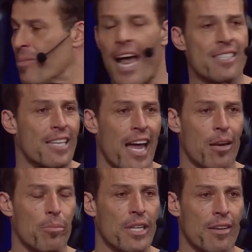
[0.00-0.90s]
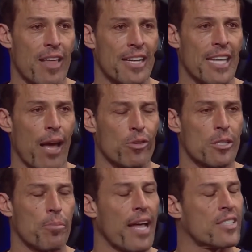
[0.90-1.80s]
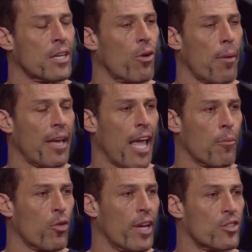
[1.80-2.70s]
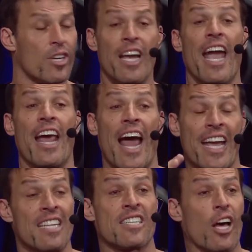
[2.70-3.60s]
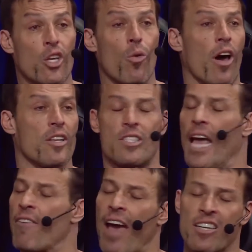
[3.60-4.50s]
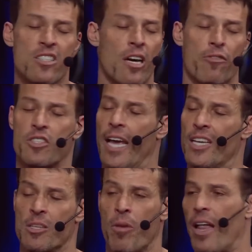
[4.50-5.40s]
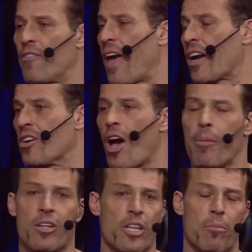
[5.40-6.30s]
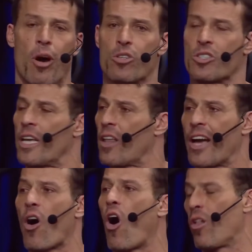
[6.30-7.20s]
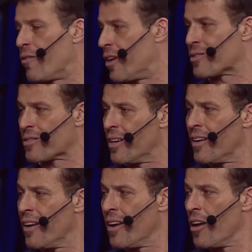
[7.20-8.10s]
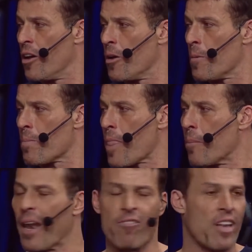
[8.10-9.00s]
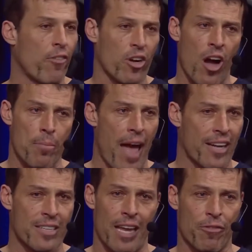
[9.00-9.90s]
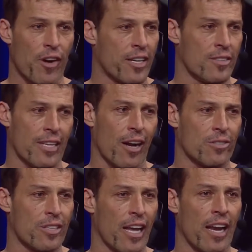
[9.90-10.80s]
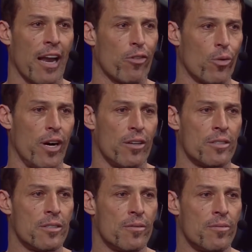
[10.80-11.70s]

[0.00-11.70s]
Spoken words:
but I decided to believe that day was a blessing when I became rich. And I can tell you honestly, I've had tough days in my life, economically, emotionally, like all of us. But I've never gone back to that scarcity, I never will.